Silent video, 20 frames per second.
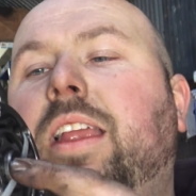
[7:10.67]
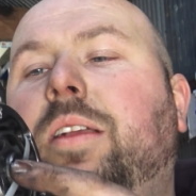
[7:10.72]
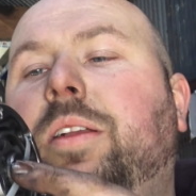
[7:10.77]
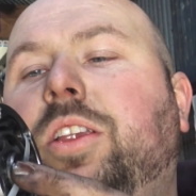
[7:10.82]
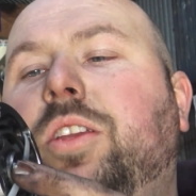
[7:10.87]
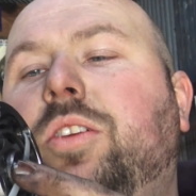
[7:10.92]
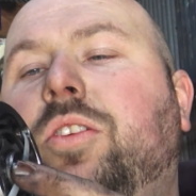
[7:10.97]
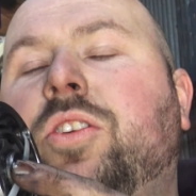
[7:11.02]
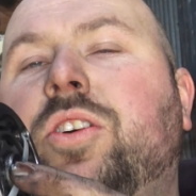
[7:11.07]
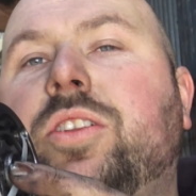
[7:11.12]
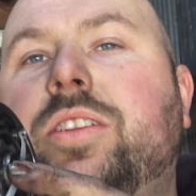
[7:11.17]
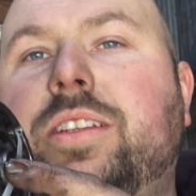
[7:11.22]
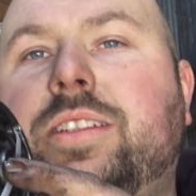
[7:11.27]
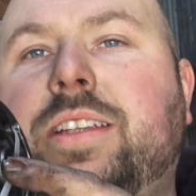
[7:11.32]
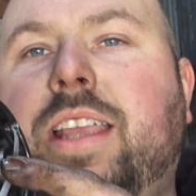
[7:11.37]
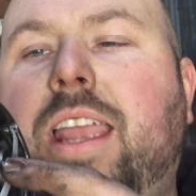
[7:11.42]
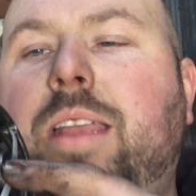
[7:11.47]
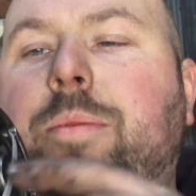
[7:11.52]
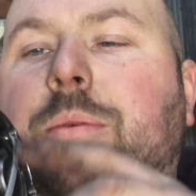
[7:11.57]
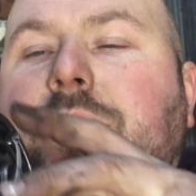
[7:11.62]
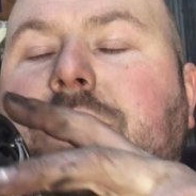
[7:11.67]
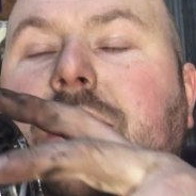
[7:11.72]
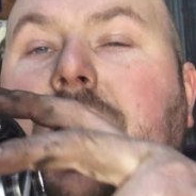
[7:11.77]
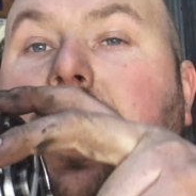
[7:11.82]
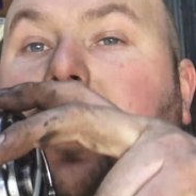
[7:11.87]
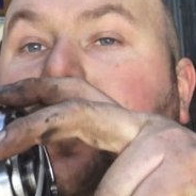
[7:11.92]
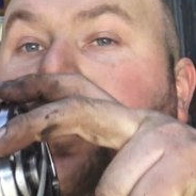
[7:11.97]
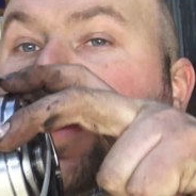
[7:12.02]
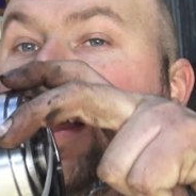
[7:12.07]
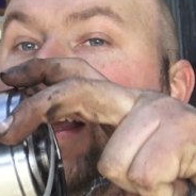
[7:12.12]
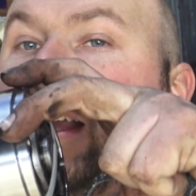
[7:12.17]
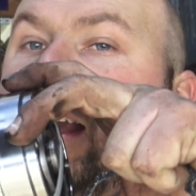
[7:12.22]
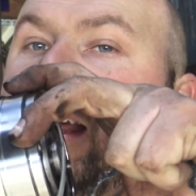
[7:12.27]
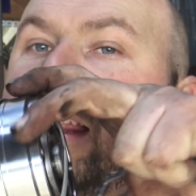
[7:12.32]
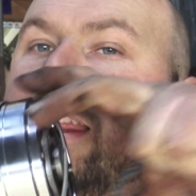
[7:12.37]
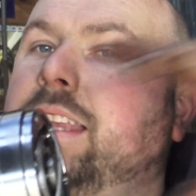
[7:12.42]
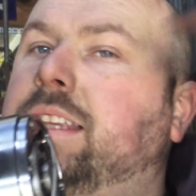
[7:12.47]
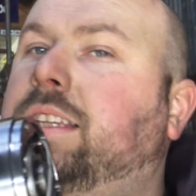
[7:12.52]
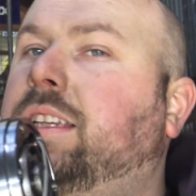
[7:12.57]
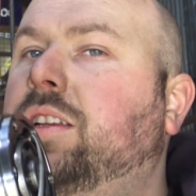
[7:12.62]
When you cut this cable tie off,
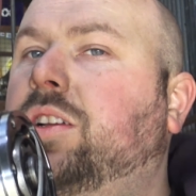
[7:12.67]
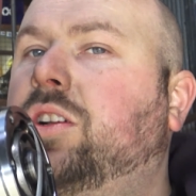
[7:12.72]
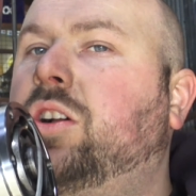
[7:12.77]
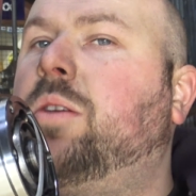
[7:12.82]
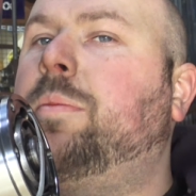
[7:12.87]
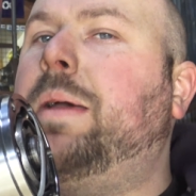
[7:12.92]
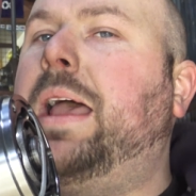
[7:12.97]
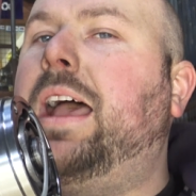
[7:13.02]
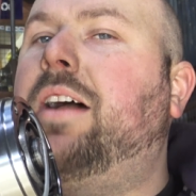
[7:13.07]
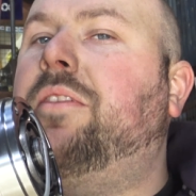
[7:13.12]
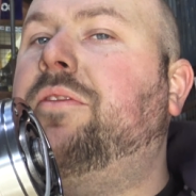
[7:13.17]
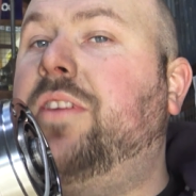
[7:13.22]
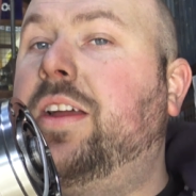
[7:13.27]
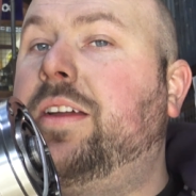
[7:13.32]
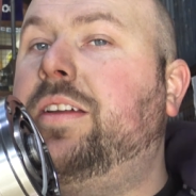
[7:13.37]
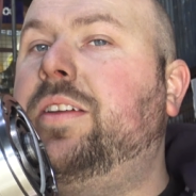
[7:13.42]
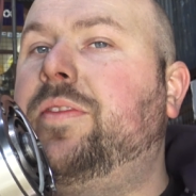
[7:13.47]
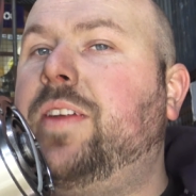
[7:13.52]
this can come out very,